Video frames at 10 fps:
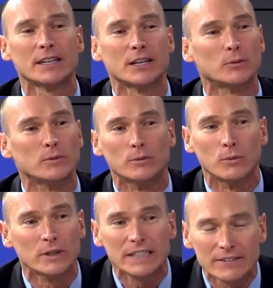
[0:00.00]
He
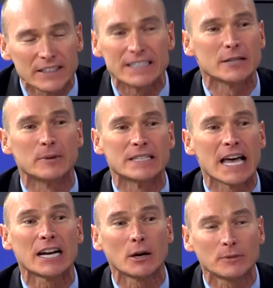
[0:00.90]
wouldn't even tip his
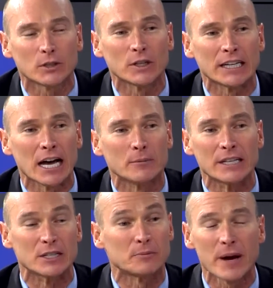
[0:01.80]
head up to look at me.
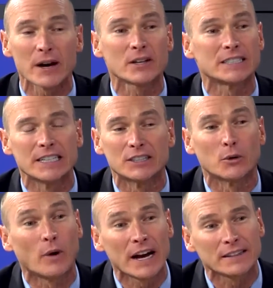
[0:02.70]
And his parents did the
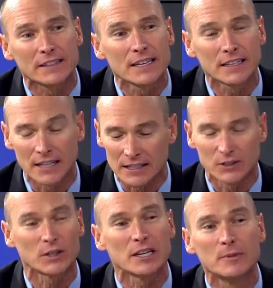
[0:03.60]
right thing. They
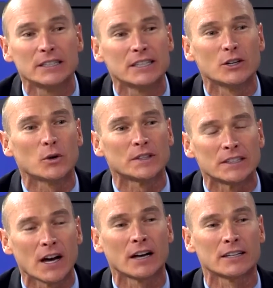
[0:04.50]
took him into the
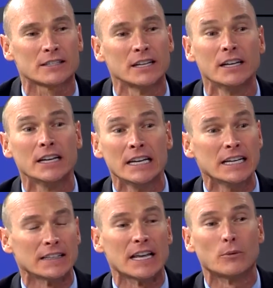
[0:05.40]
orthodontist.
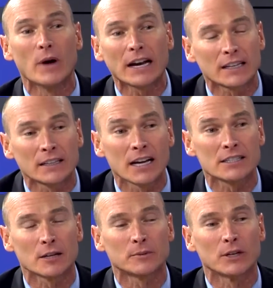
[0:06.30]
They
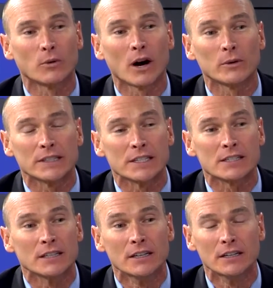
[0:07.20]
recognized something wrong with
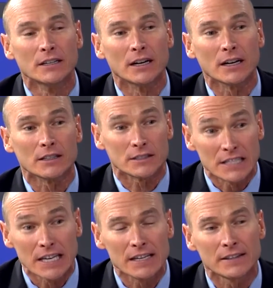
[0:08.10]
his
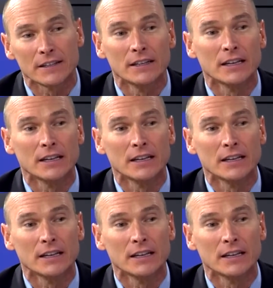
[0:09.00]
teeth.